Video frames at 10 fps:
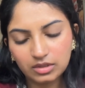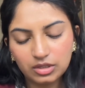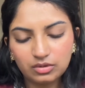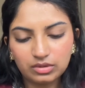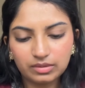
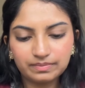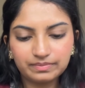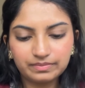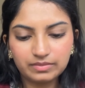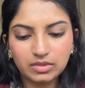Cute.
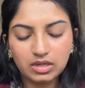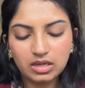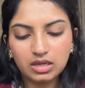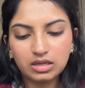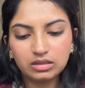
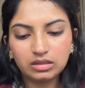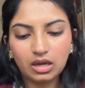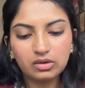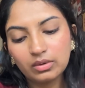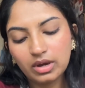
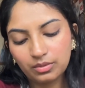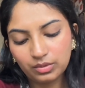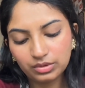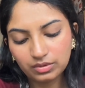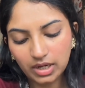Now I
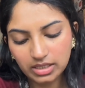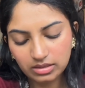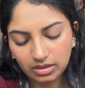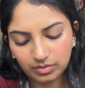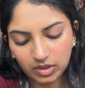want to write
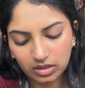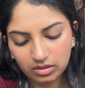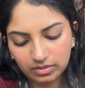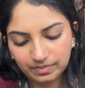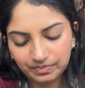something
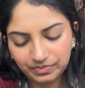here.